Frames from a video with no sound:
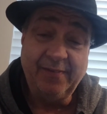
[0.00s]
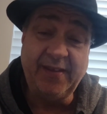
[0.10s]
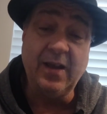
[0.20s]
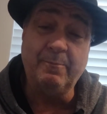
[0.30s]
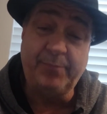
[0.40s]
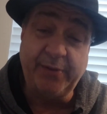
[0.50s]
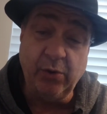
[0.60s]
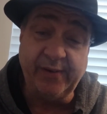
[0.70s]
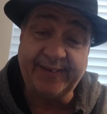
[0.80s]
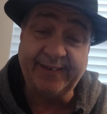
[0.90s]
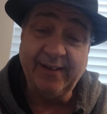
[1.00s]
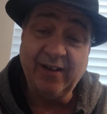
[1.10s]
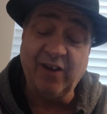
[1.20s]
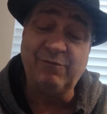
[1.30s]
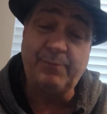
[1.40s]
The abuse
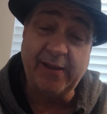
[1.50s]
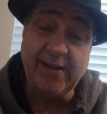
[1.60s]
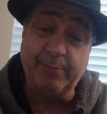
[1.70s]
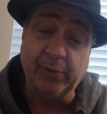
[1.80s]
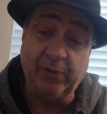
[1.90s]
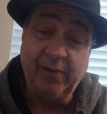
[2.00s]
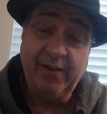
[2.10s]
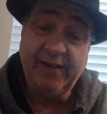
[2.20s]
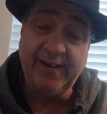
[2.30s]
of people